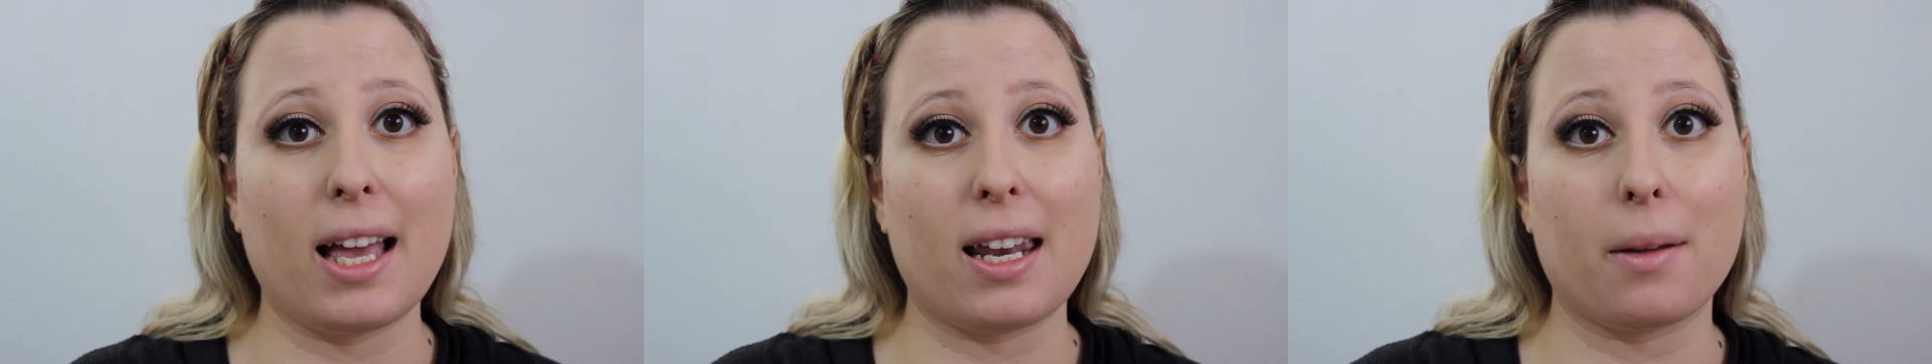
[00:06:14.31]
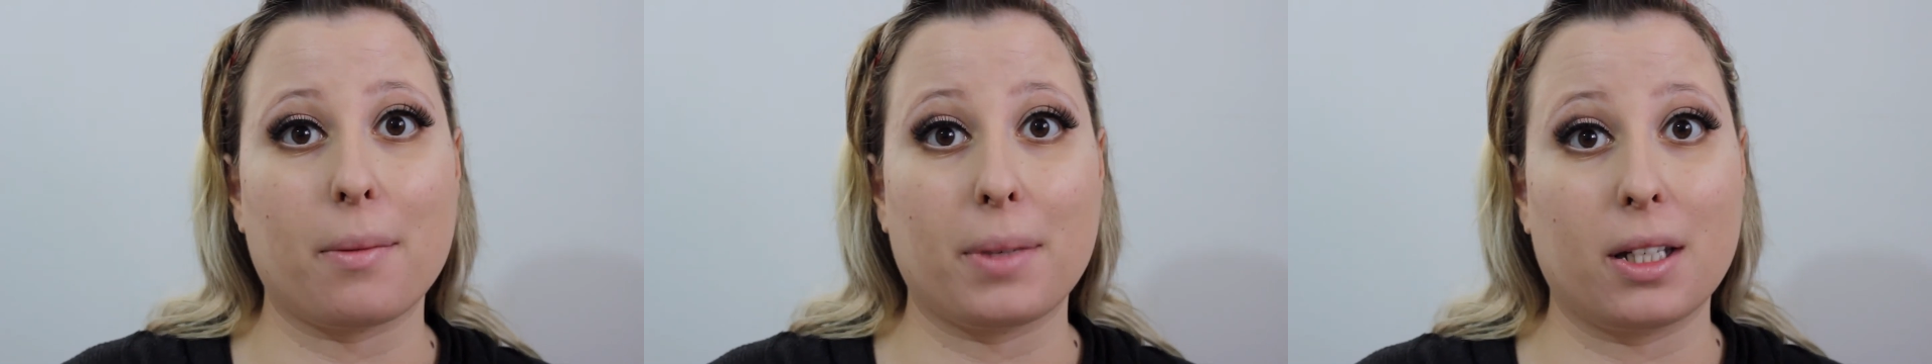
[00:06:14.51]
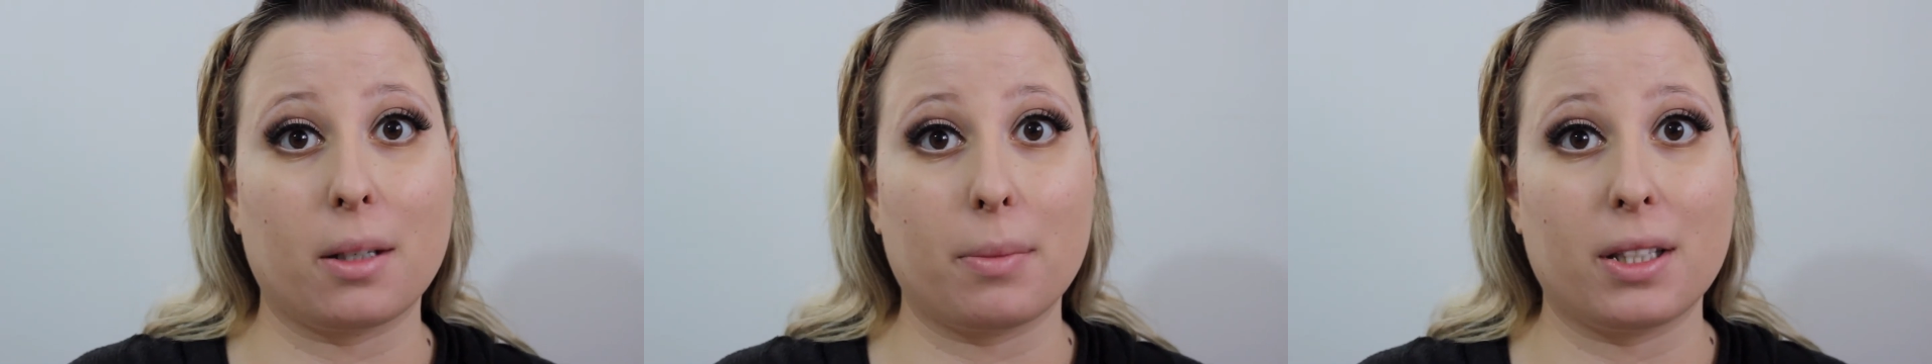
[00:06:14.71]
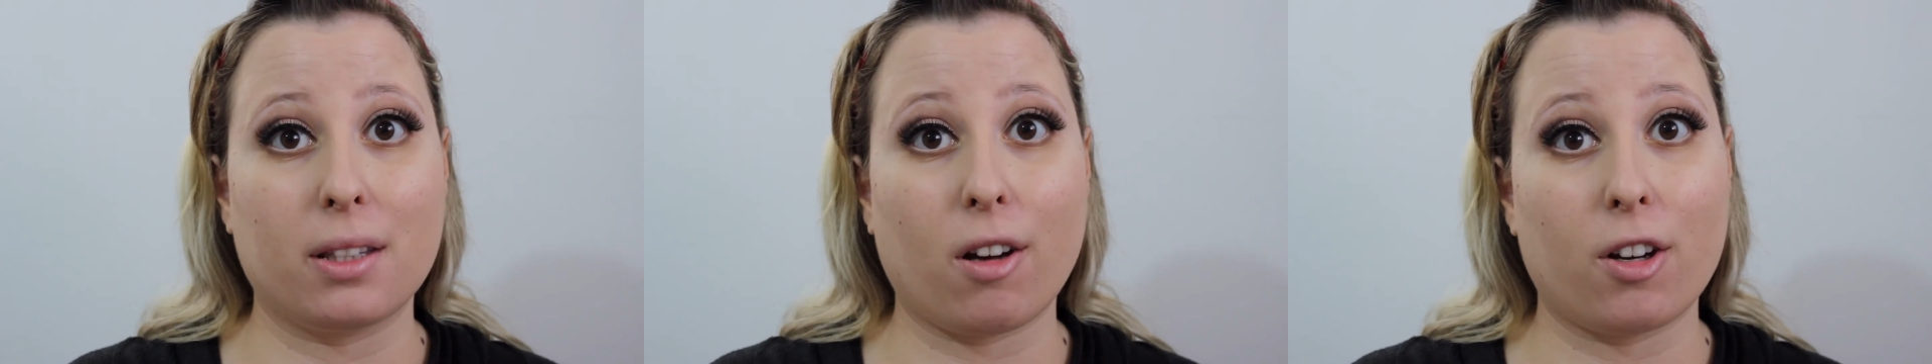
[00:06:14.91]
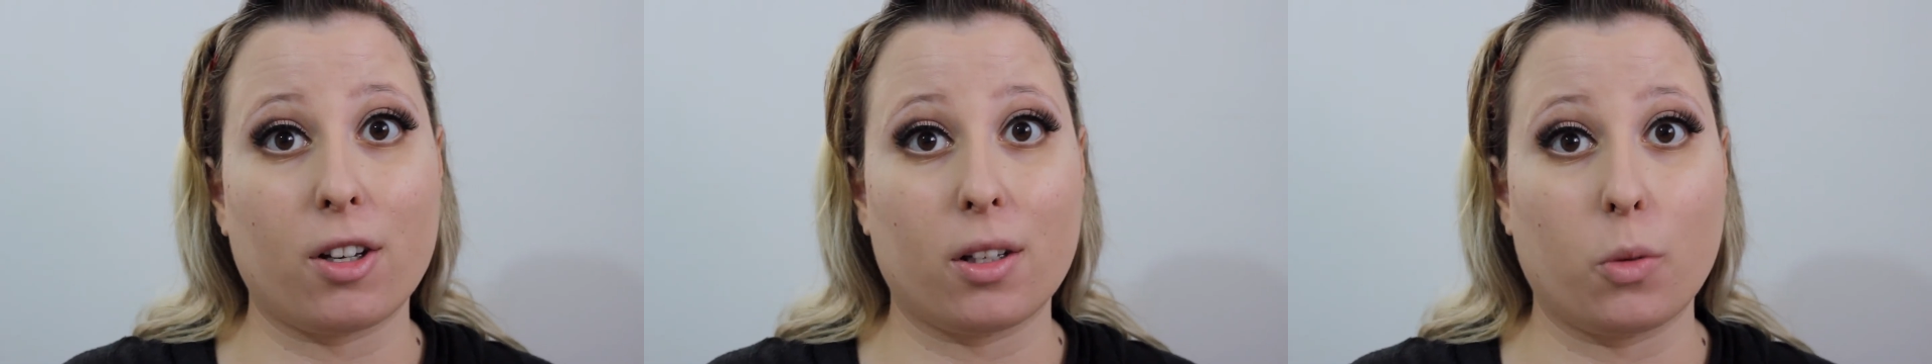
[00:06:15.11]
and I'm going to be
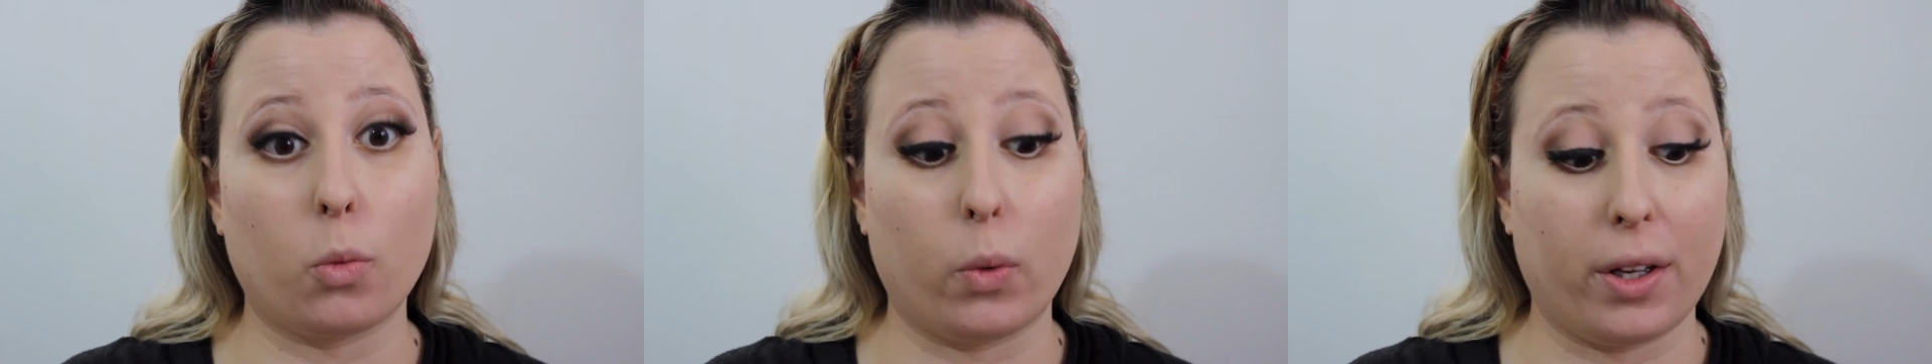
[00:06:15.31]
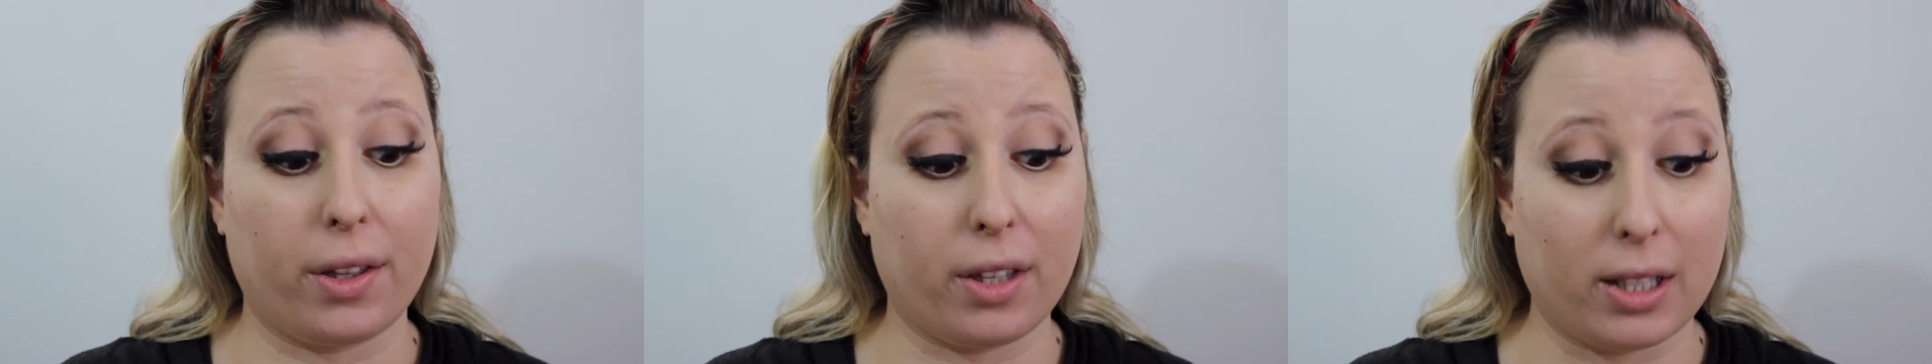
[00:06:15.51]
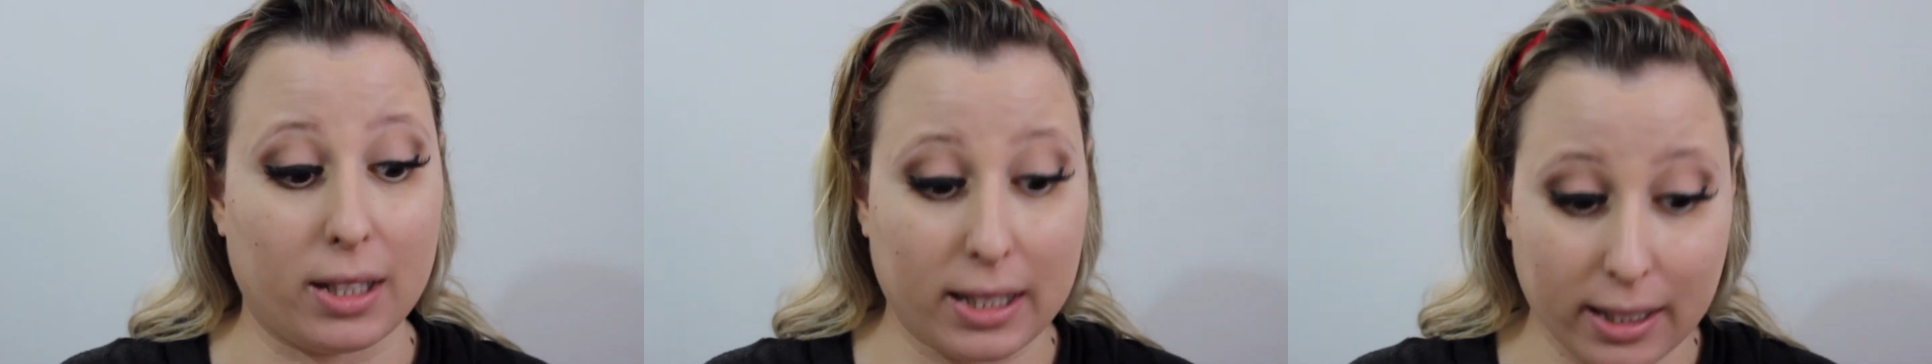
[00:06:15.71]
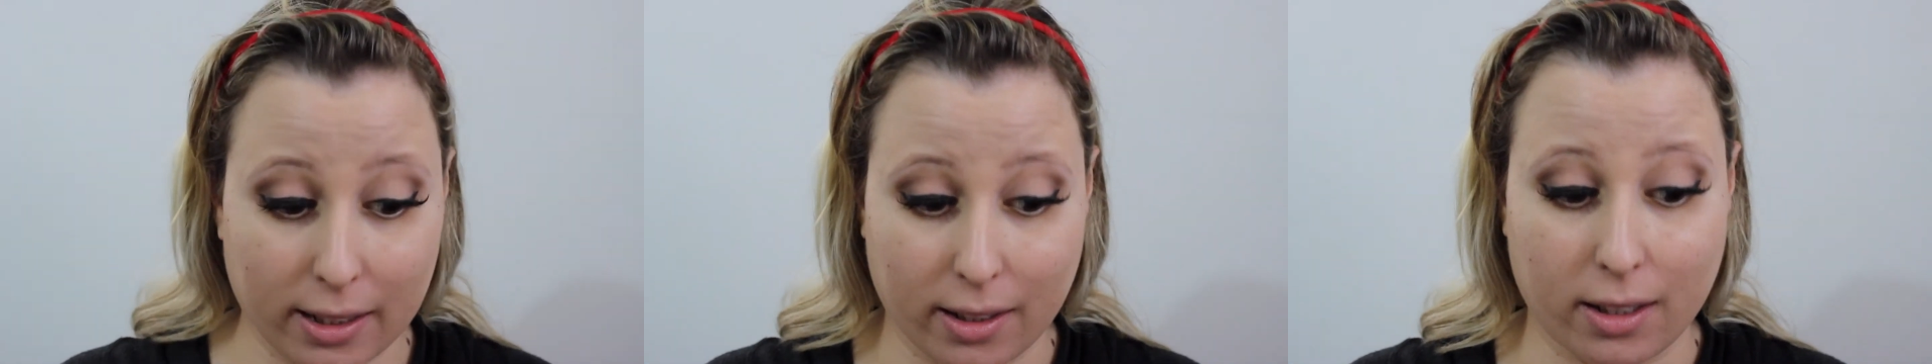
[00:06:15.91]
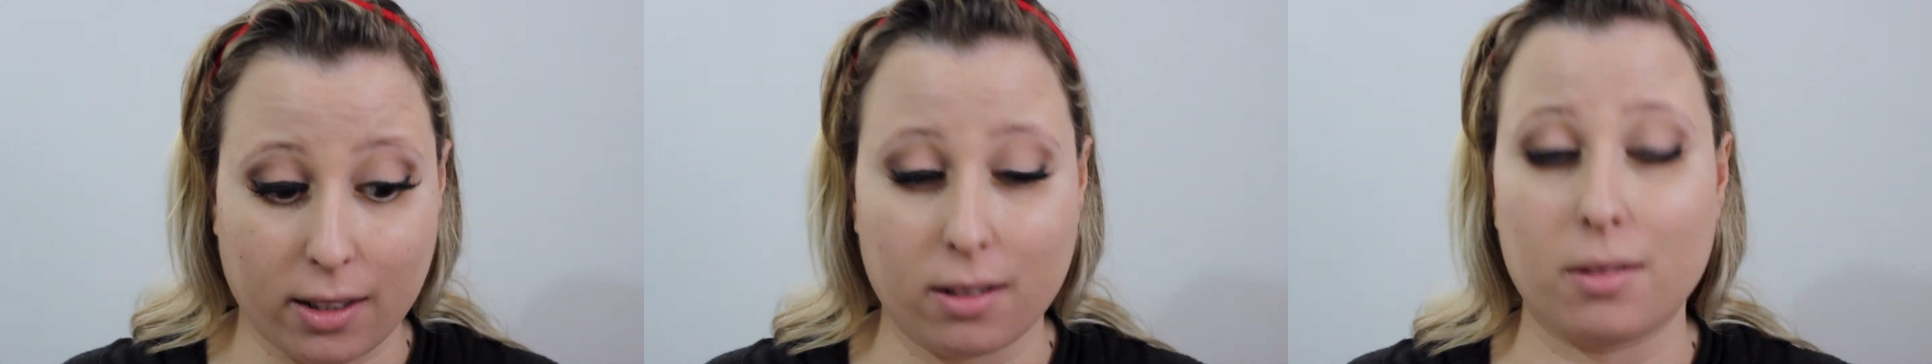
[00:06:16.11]
starting with
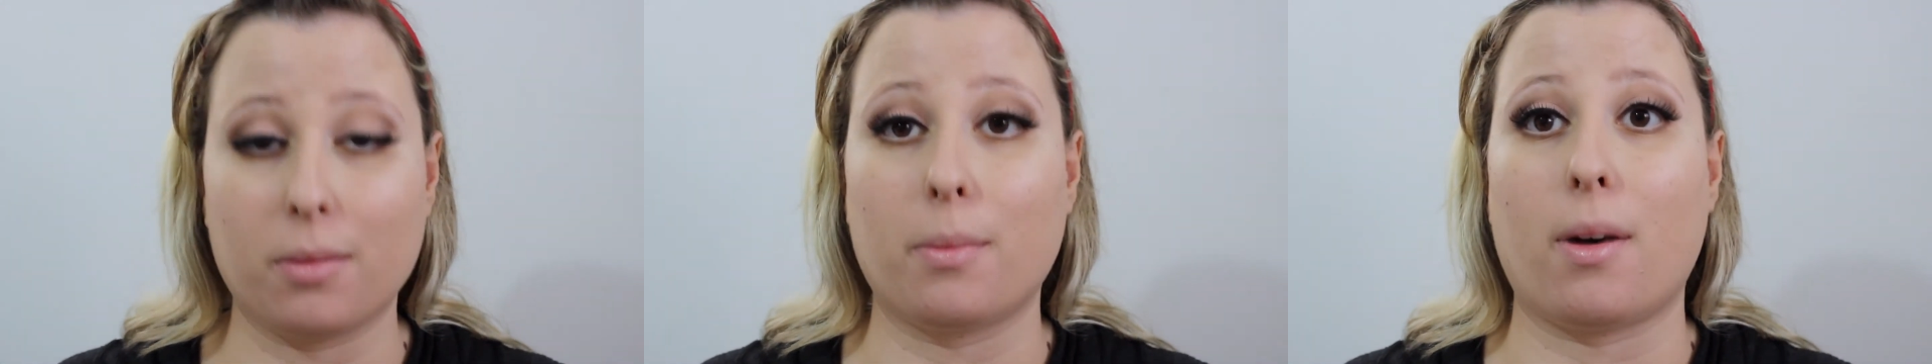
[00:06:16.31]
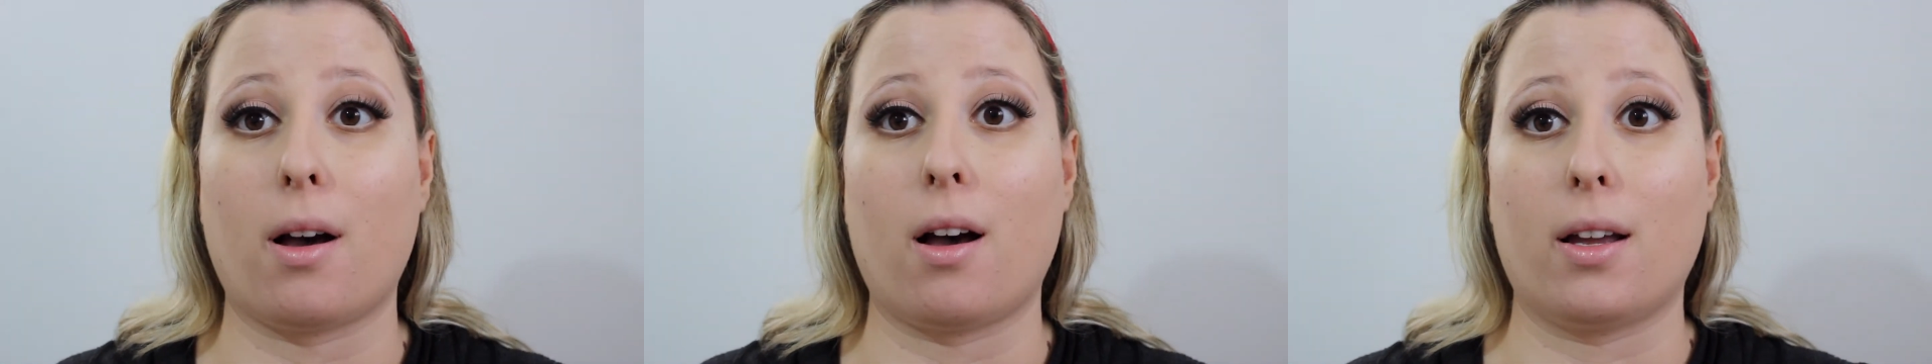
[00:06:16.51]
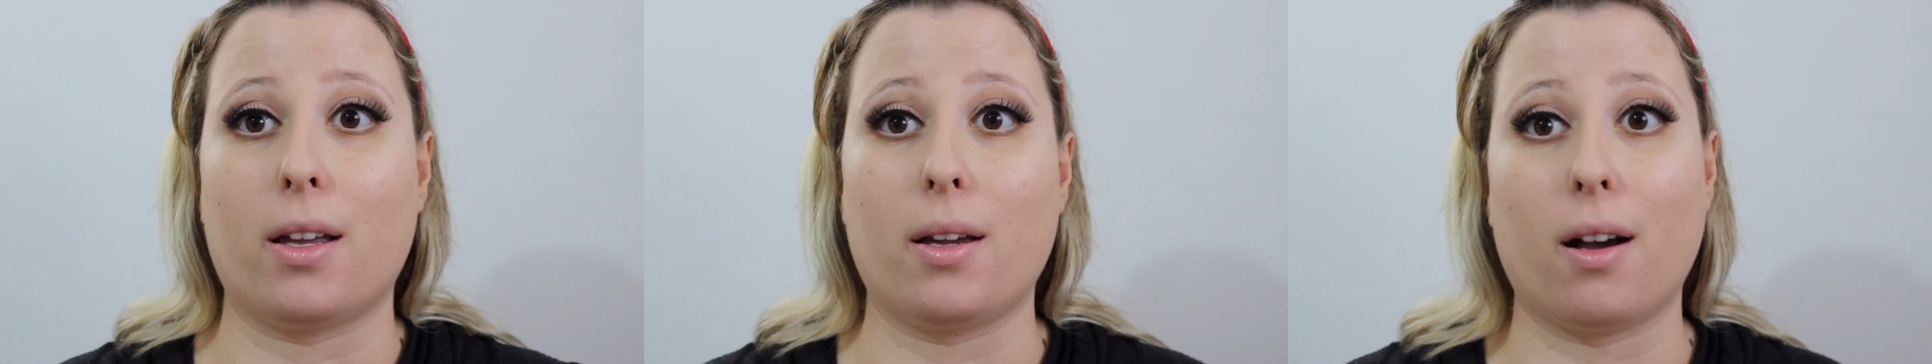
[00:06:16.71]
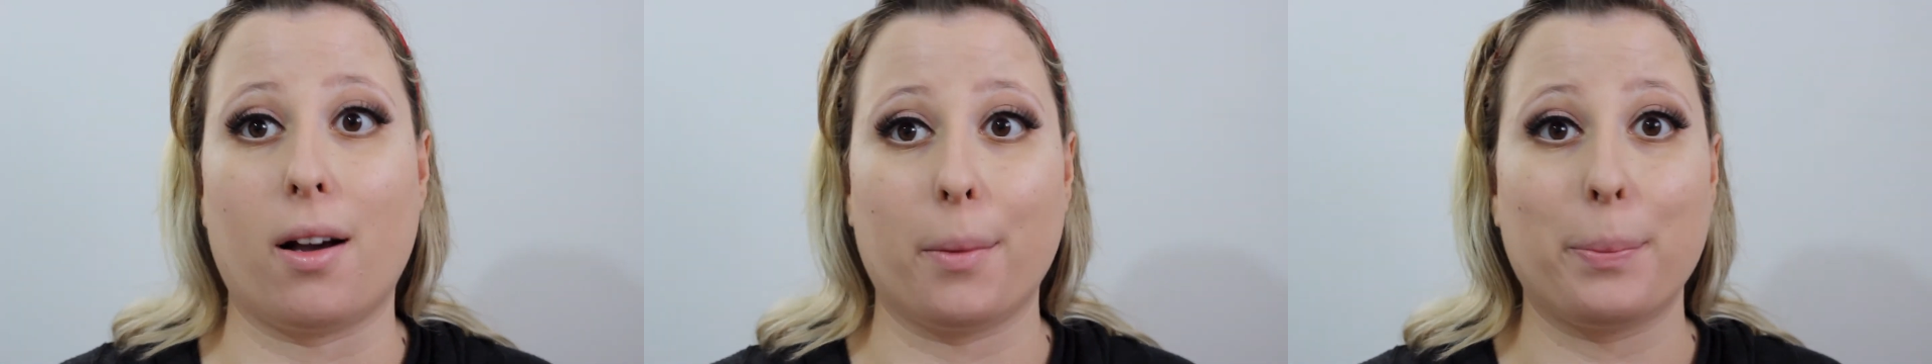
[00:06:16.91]
concealing my